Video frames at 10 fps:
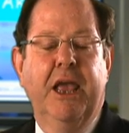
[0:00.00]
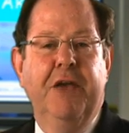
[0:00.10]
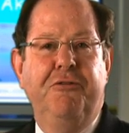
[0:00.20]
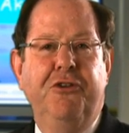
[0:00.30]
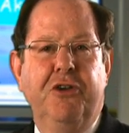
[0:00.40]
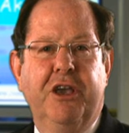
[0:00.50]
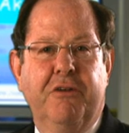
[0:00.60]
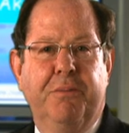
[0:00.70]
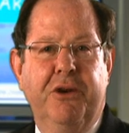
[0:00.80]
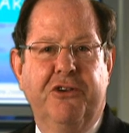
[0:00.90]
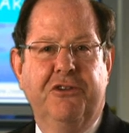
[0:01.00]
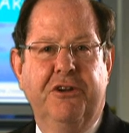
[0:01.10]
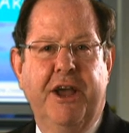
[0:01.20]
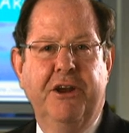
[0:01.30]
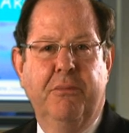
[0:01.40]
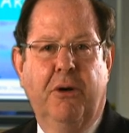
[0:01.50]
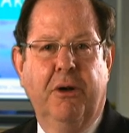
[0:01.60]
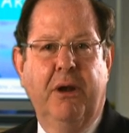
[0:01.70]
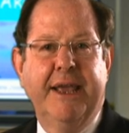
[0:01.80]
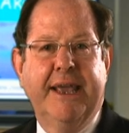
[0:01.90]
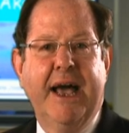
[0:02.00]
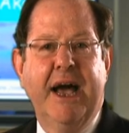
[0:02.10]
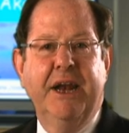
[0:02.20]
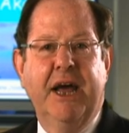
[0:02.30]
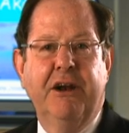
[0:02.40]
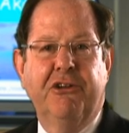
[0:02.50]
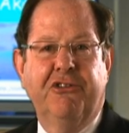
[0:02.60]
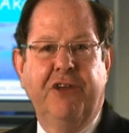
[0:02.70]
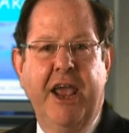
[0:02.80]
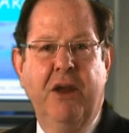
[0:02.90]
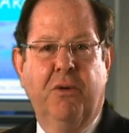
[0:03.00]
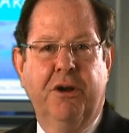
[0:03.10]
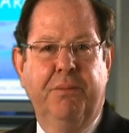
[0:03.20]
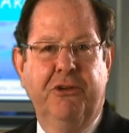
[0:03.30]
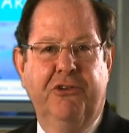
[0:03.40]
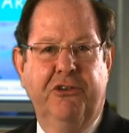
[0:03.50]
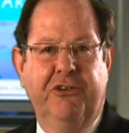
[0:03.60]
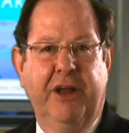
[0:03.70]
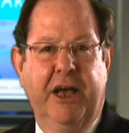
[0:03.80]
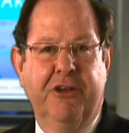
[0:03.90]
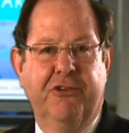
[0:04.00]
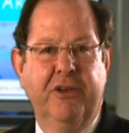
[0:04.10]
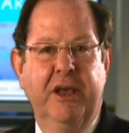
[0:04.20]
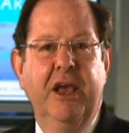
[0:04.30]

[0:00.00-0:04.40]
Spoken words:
If you give a person a data model, they can't understand what a business does.